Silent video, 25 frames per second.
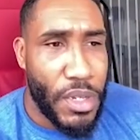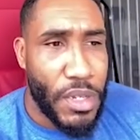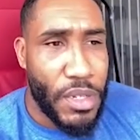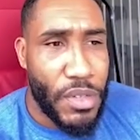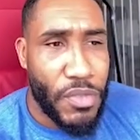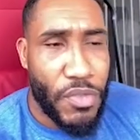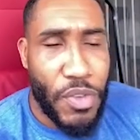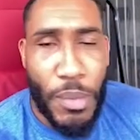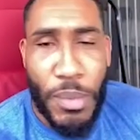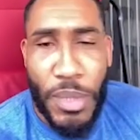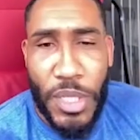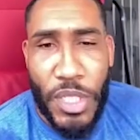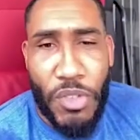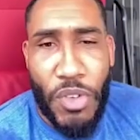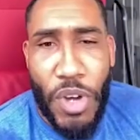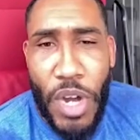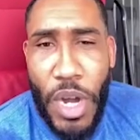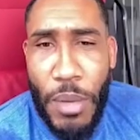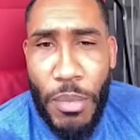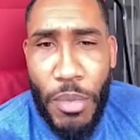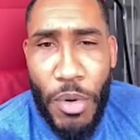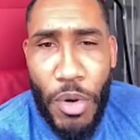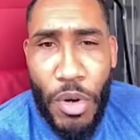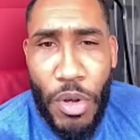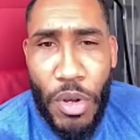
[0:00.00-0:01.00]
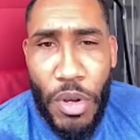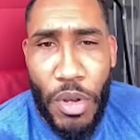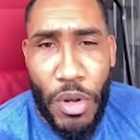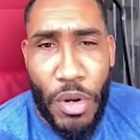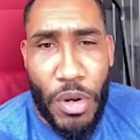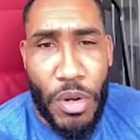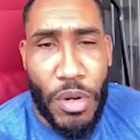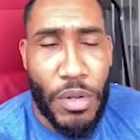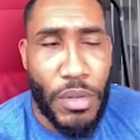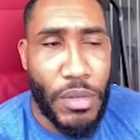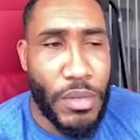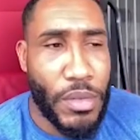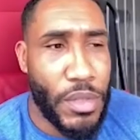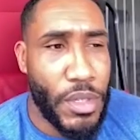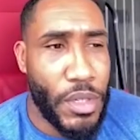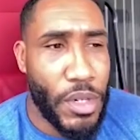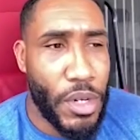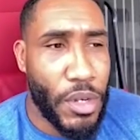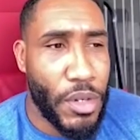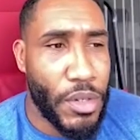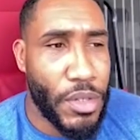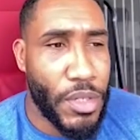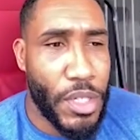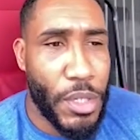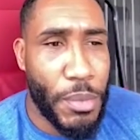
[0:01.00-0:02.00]
from a scramble, or, you
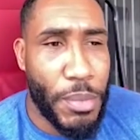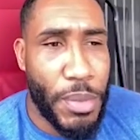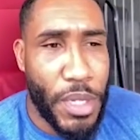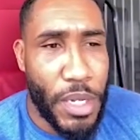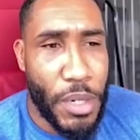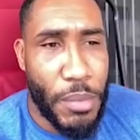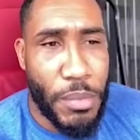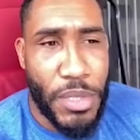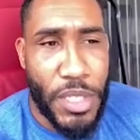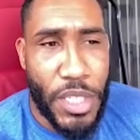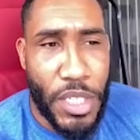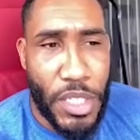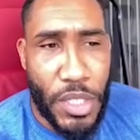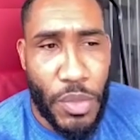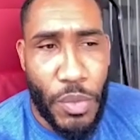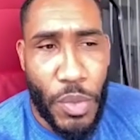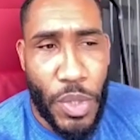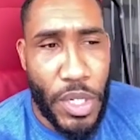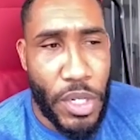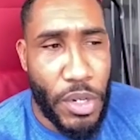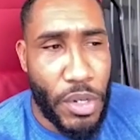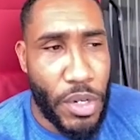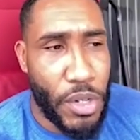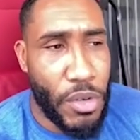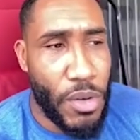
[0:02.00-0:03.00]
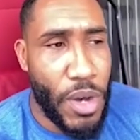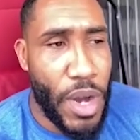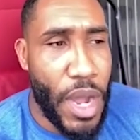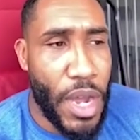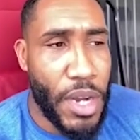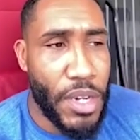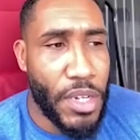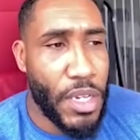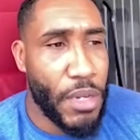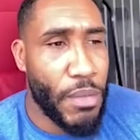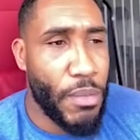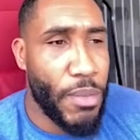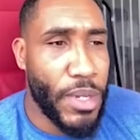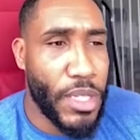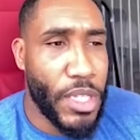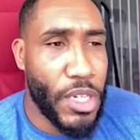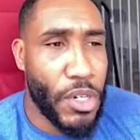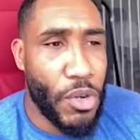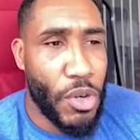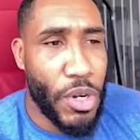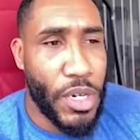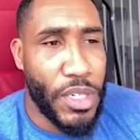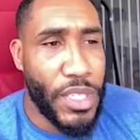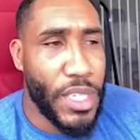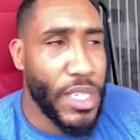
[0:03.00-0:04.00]
know, you could be in a position where you're on the ground, you come back to the
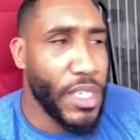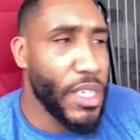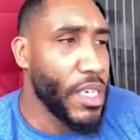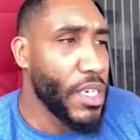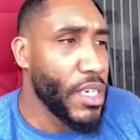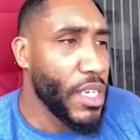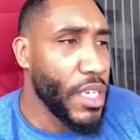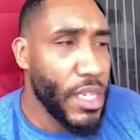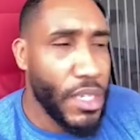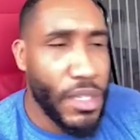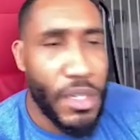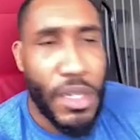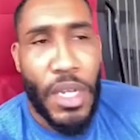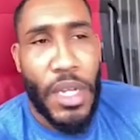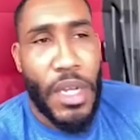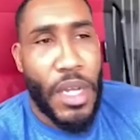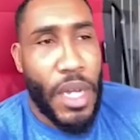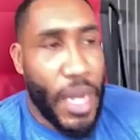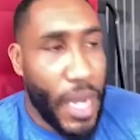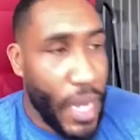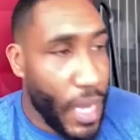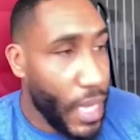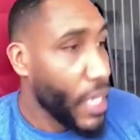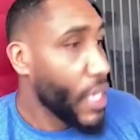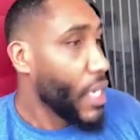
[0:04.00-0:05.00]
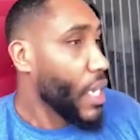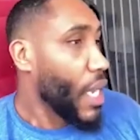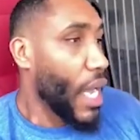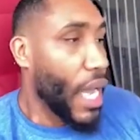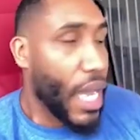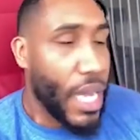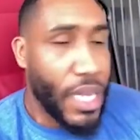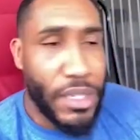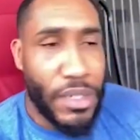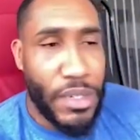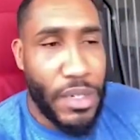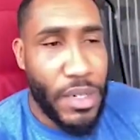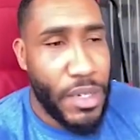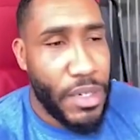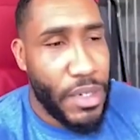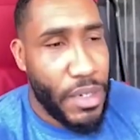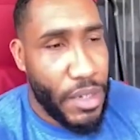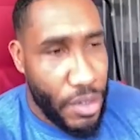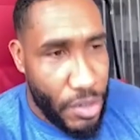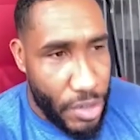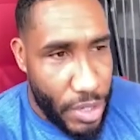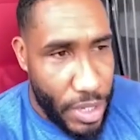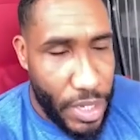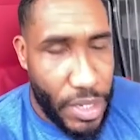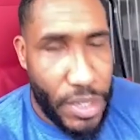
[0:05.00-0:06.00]
corner, ding, ding, ding. Well,
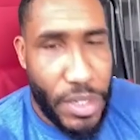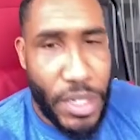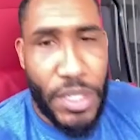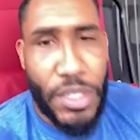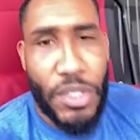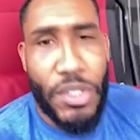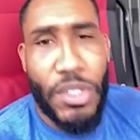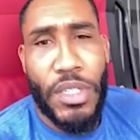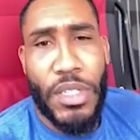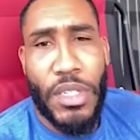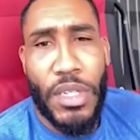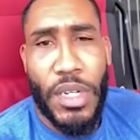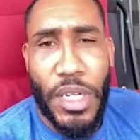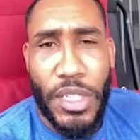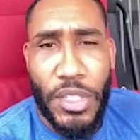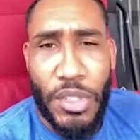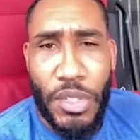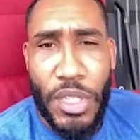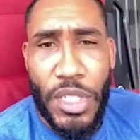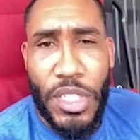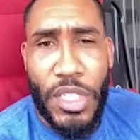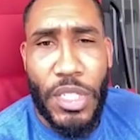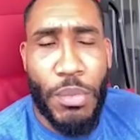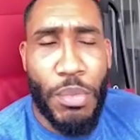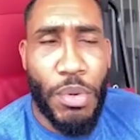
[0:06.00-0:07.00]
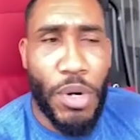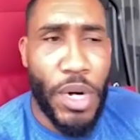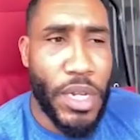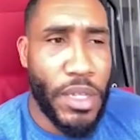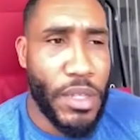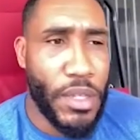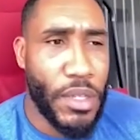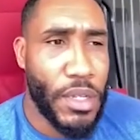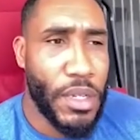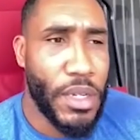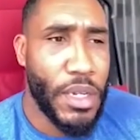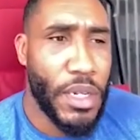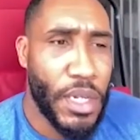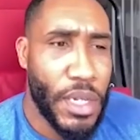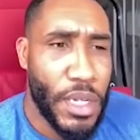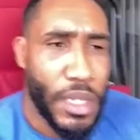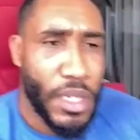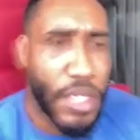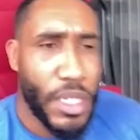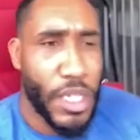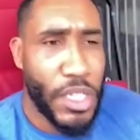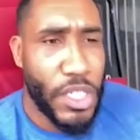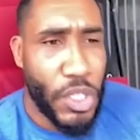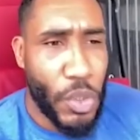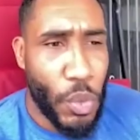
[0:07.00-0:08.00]
okay, let you get your breath,
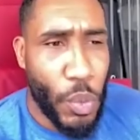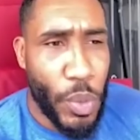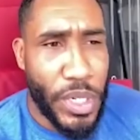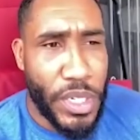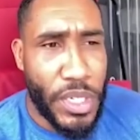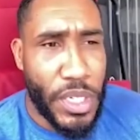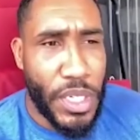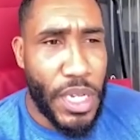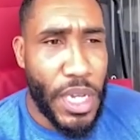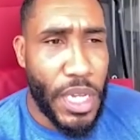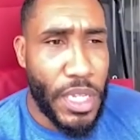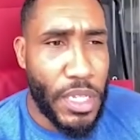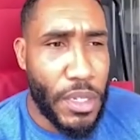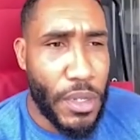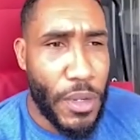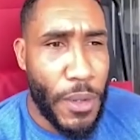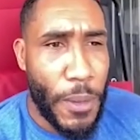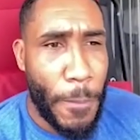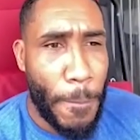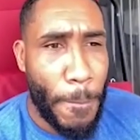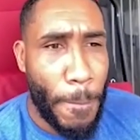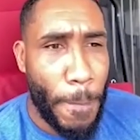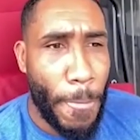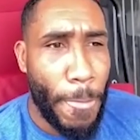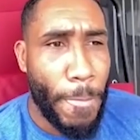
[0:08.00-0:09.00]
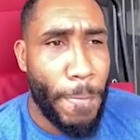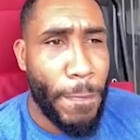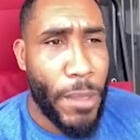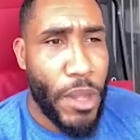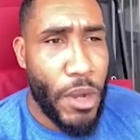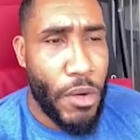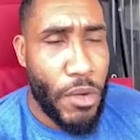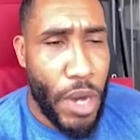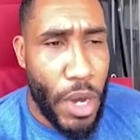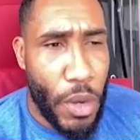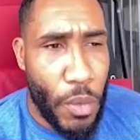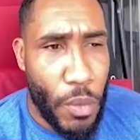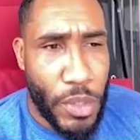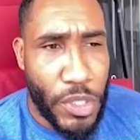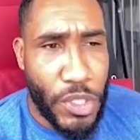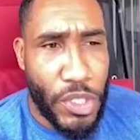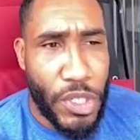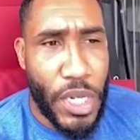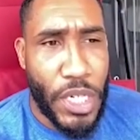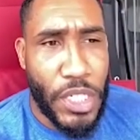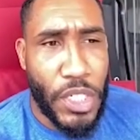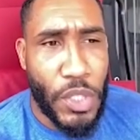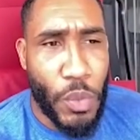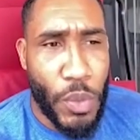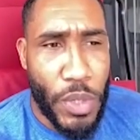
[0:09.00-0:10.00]
get your wind together. All right, once you
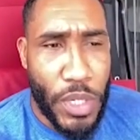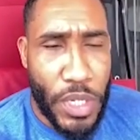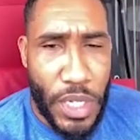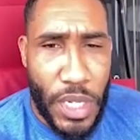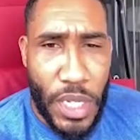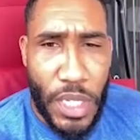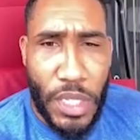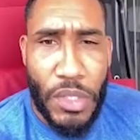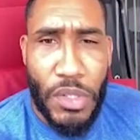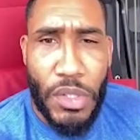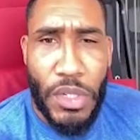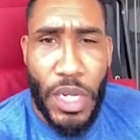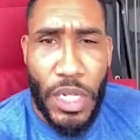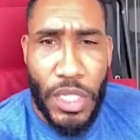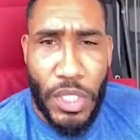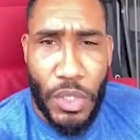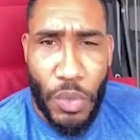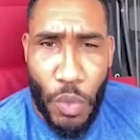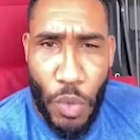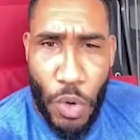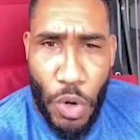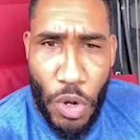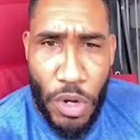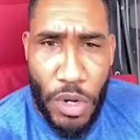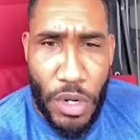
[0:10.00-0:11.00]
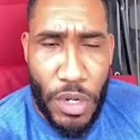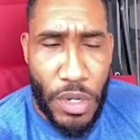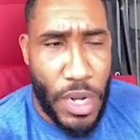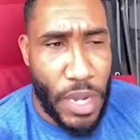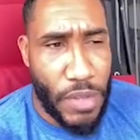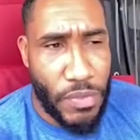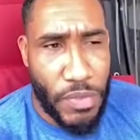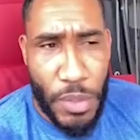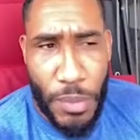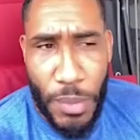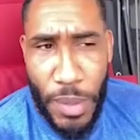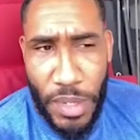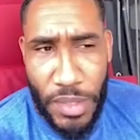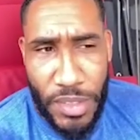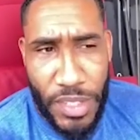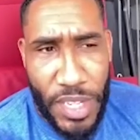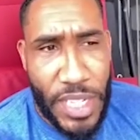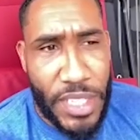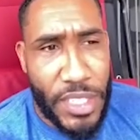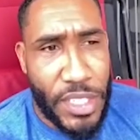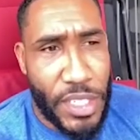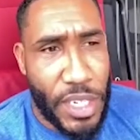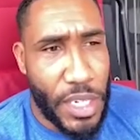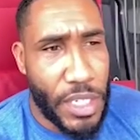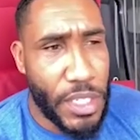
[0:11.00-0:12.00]
got your wind together, you got your water. After about
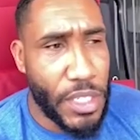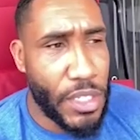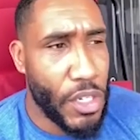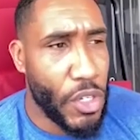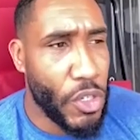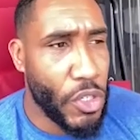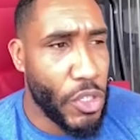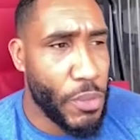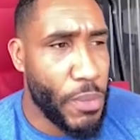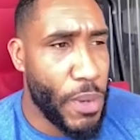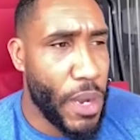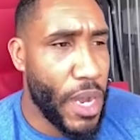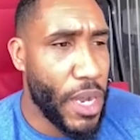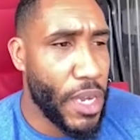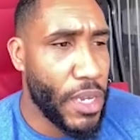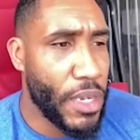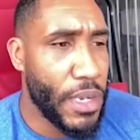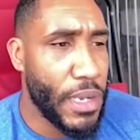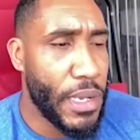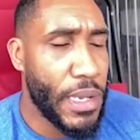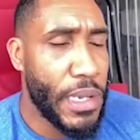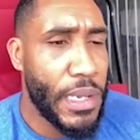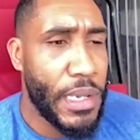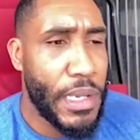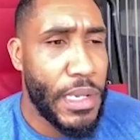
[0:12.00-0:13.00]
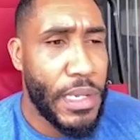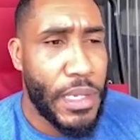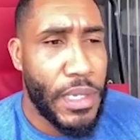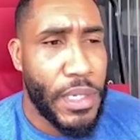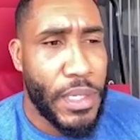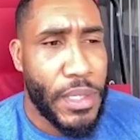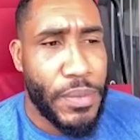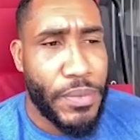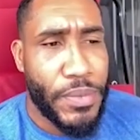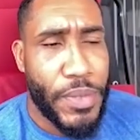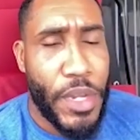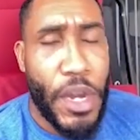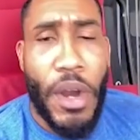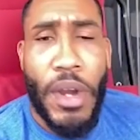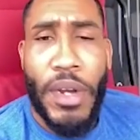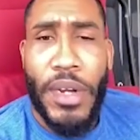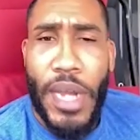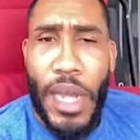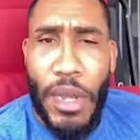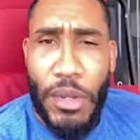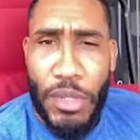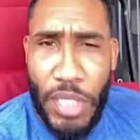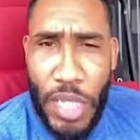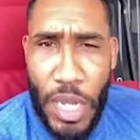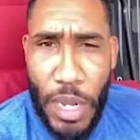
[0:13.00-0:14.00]
10 seconds goes by, all right,
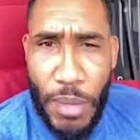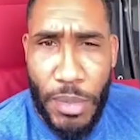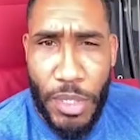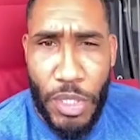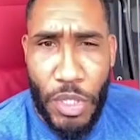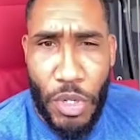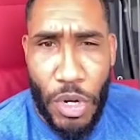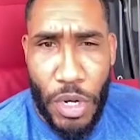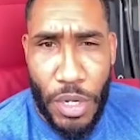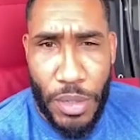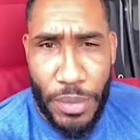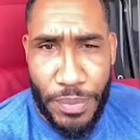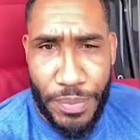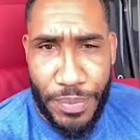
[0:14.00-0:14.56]
now it's time to talk.